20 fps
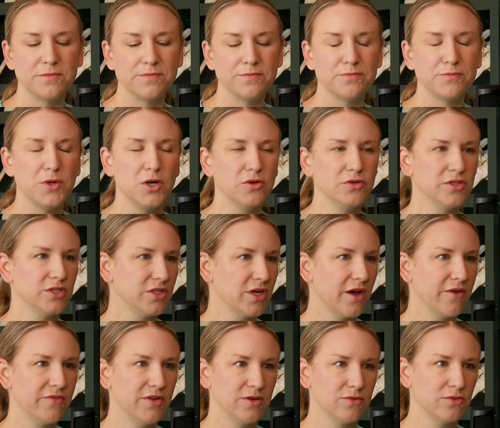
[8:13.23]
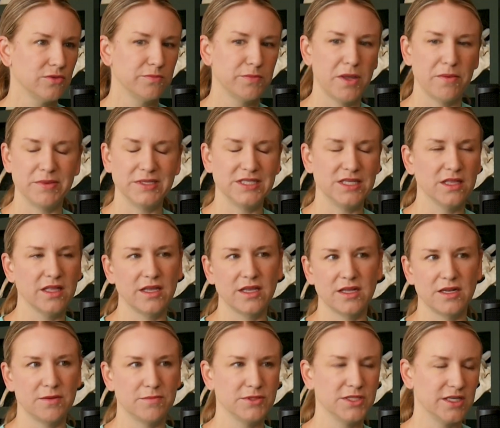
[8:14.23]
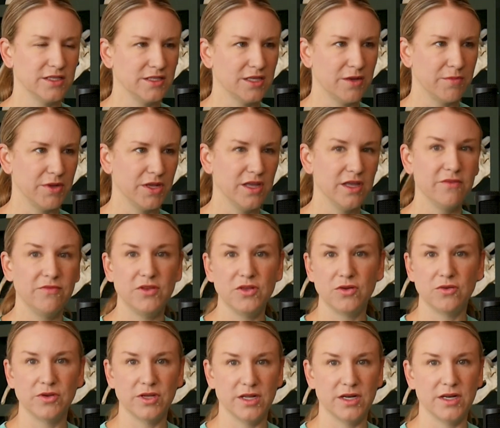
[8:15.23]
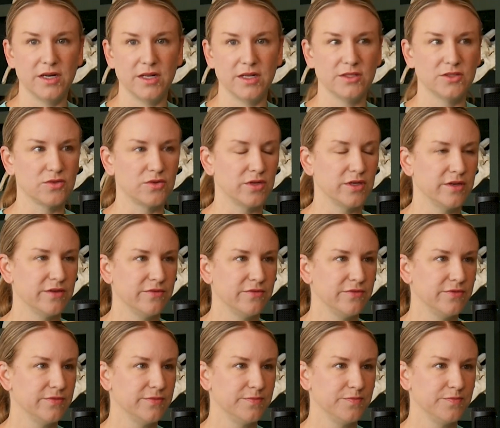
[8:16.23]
most often will maybe see like an upset tummy if you don't get any sort of